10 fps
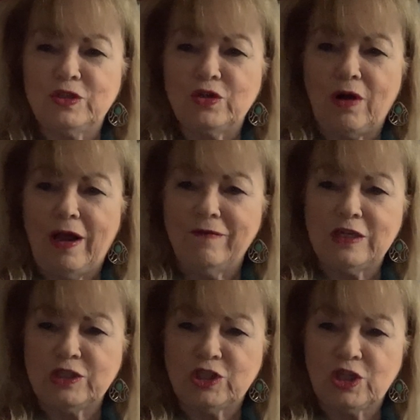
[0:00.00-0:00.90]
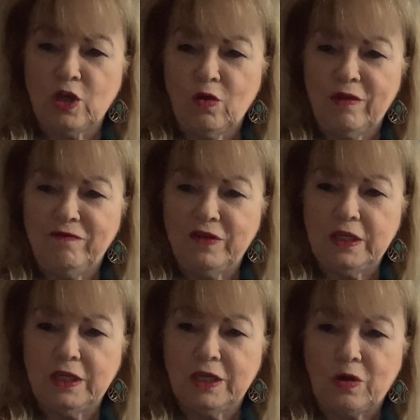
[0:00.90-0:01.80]
driving a stolen
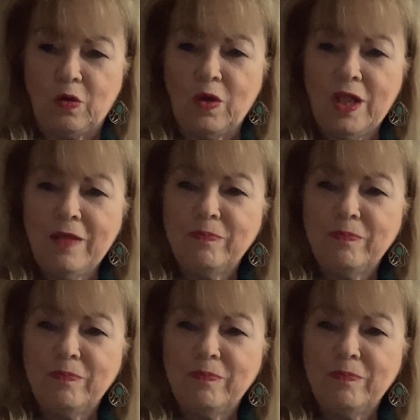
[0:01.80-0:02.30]
vehicle.